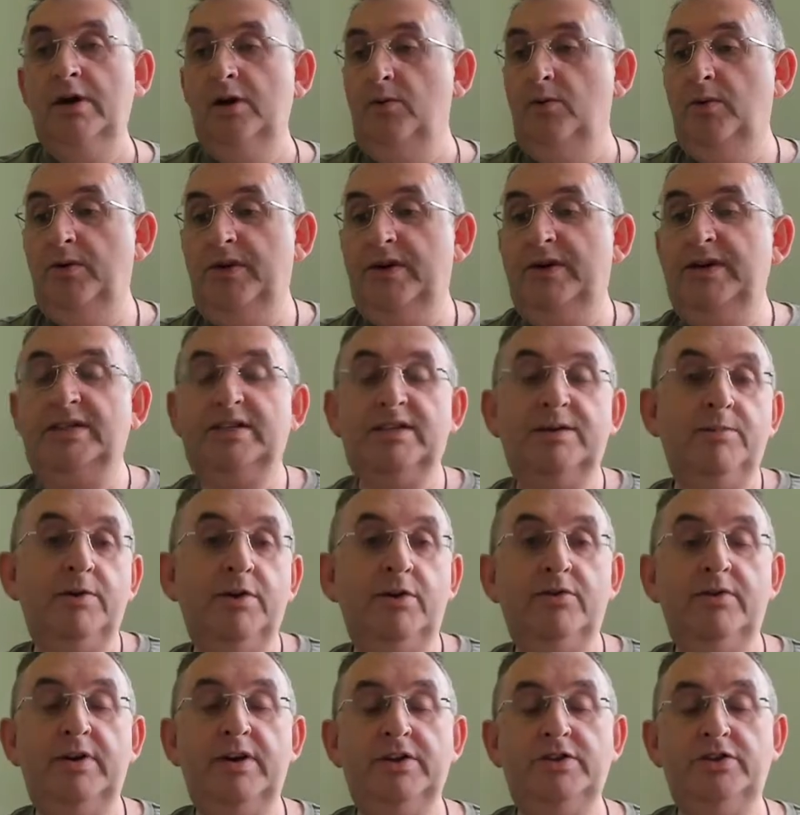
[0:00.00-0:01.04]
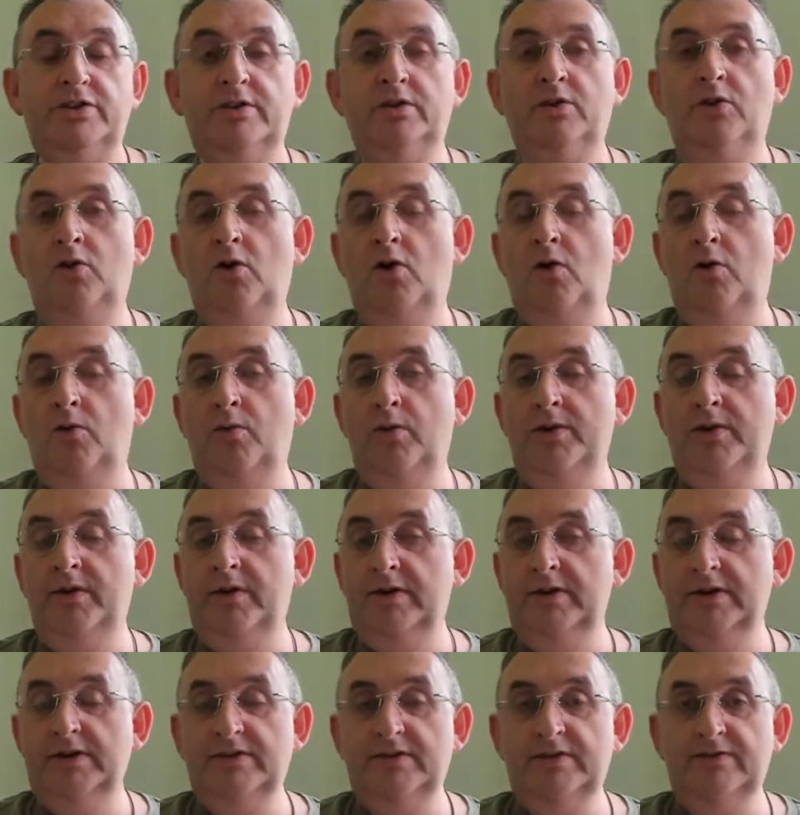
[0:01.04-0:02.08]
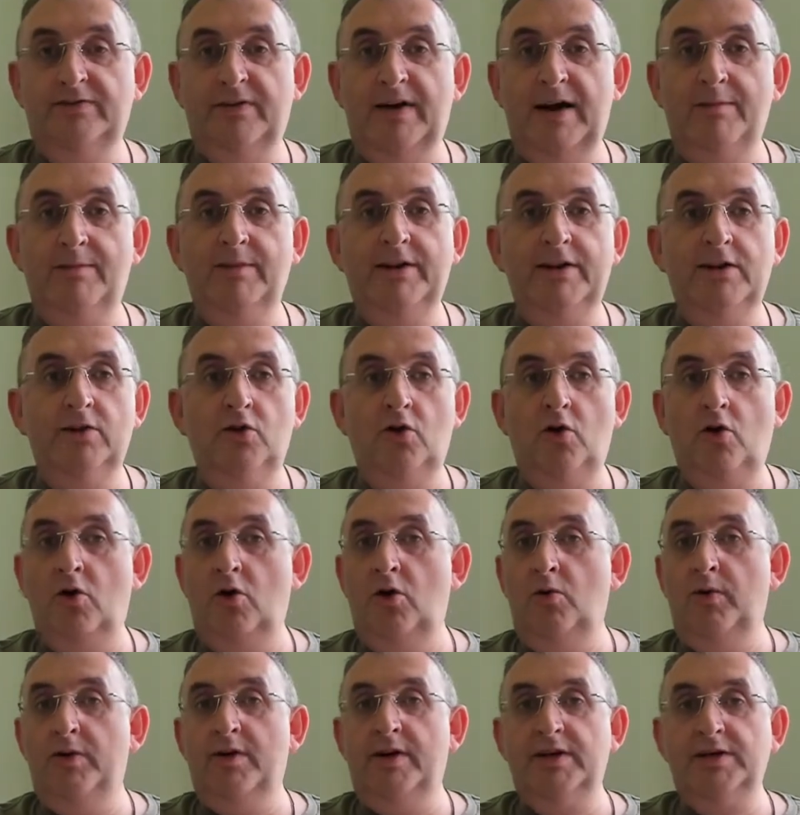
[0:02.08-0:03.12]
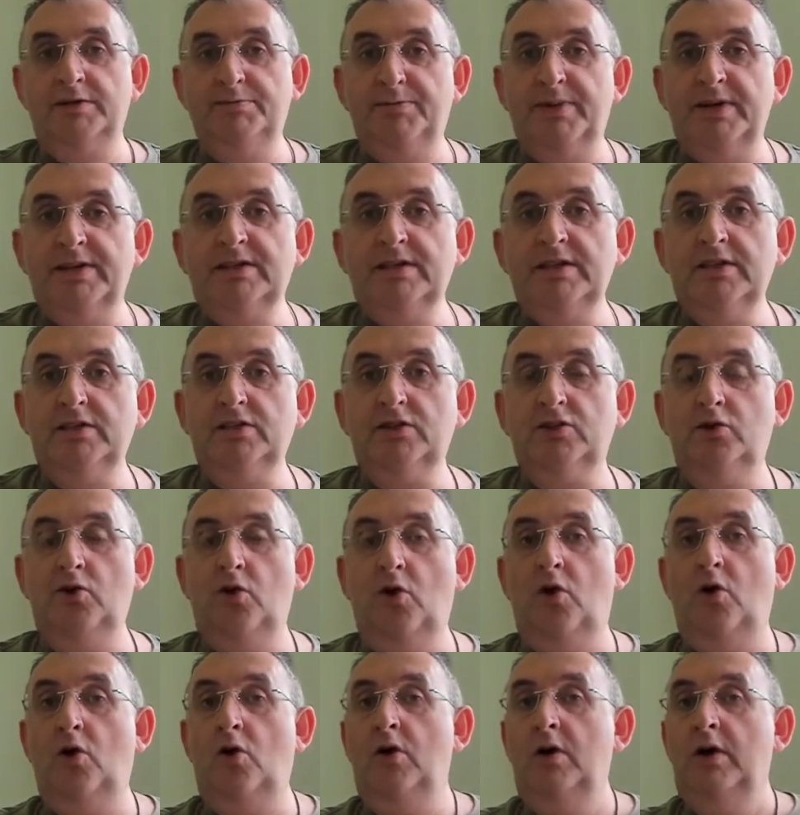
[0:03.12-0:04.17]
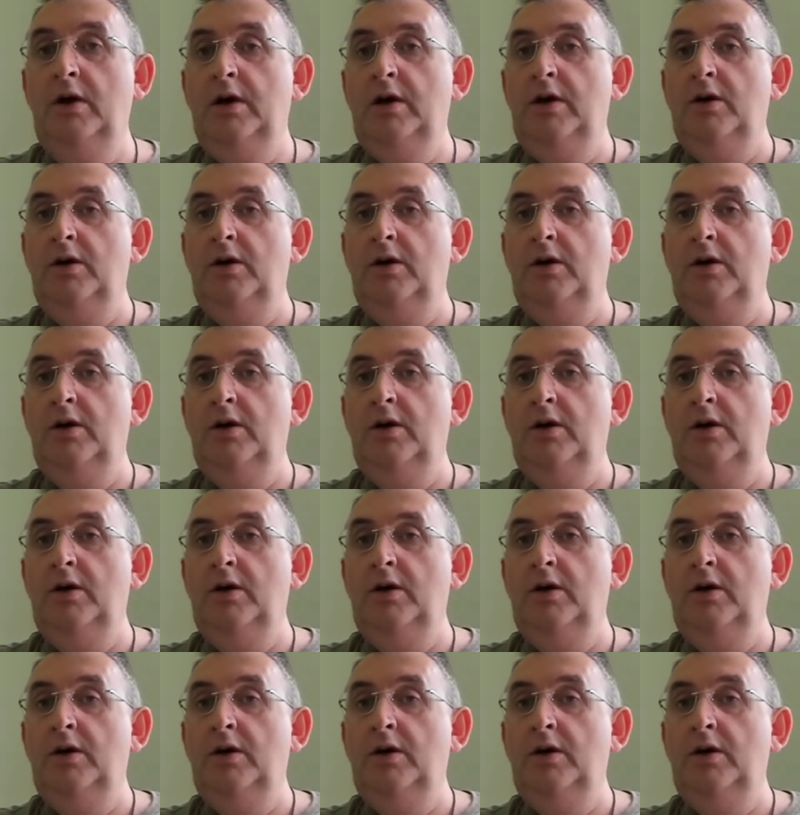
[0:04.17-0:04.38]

whether it's immigration law, whether it's family law, whether it's business law,